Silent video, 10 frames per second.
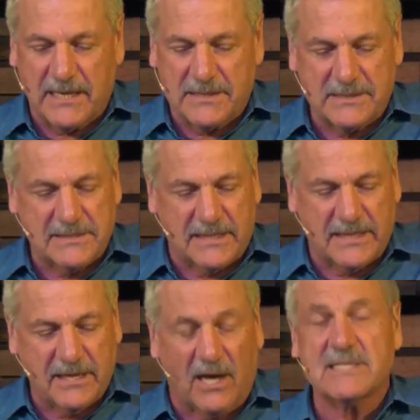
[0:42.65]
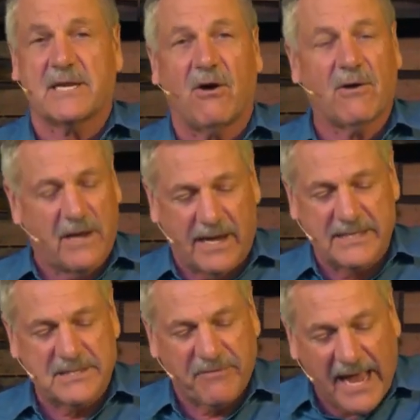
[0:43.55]
is uh, causing all
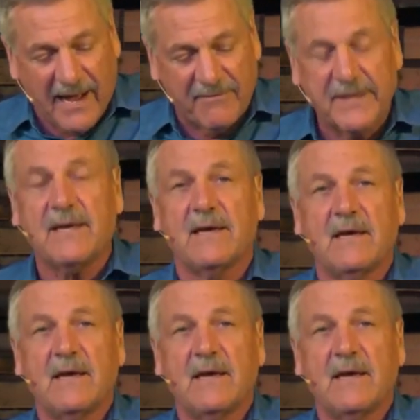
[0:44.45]
kinds of havoc